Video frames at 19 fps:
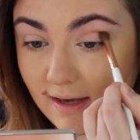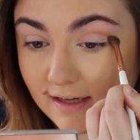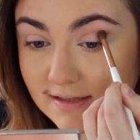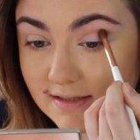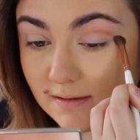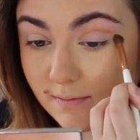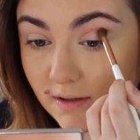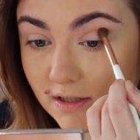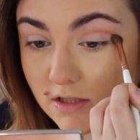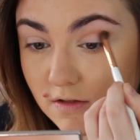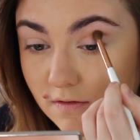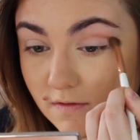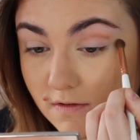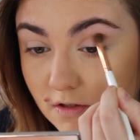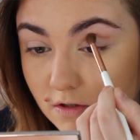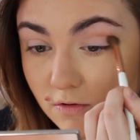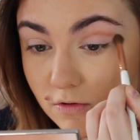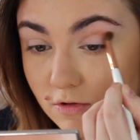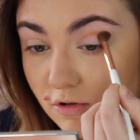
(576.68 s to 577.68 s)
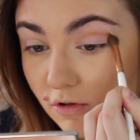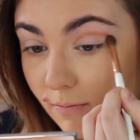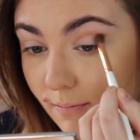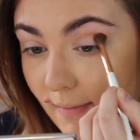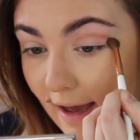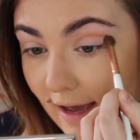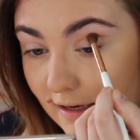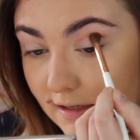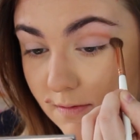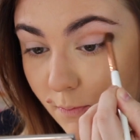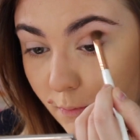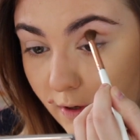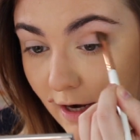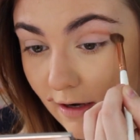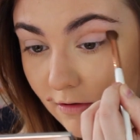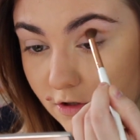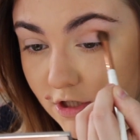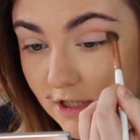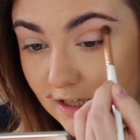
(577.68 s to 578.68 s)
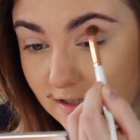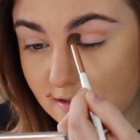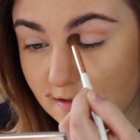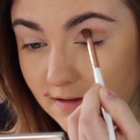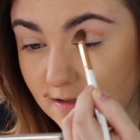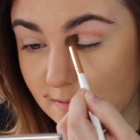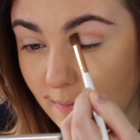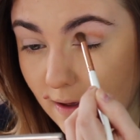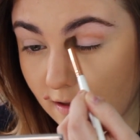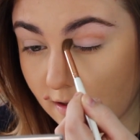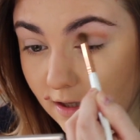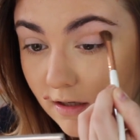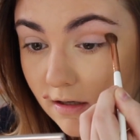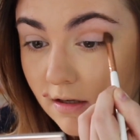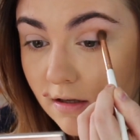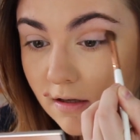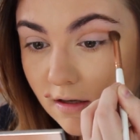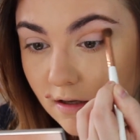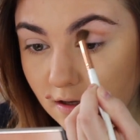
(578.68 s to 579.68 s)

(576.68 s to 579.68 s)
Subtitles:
Mixed a bunch of the neutral matte brown shades in this palette.